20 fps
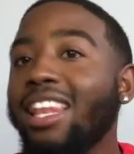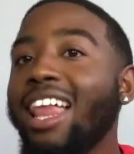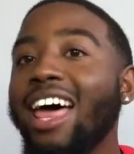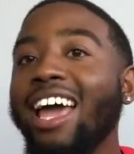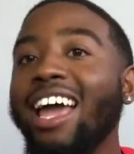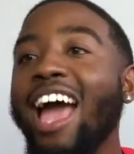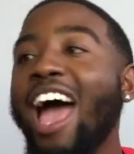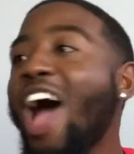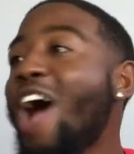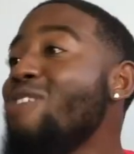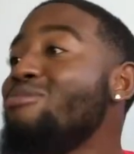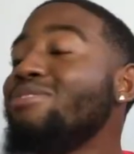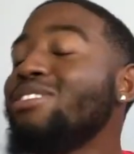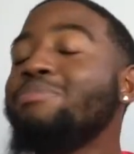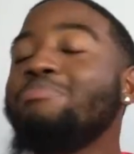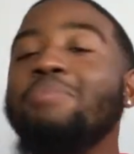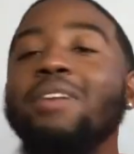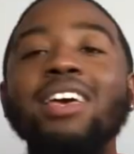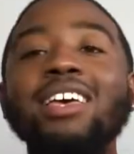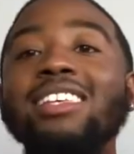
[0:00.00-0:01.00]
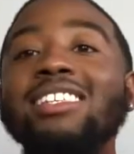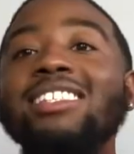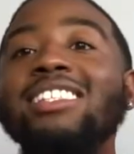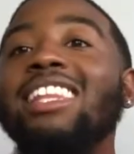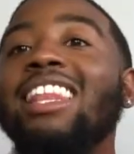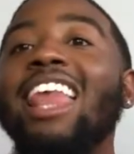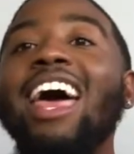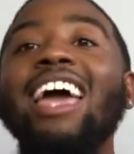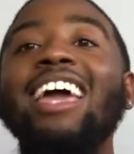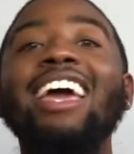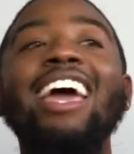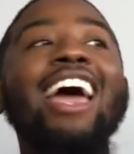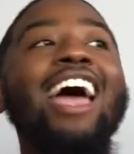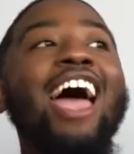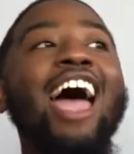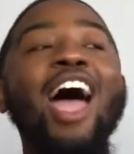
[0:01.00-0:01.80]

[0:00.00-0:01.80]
like, I was pissed, like,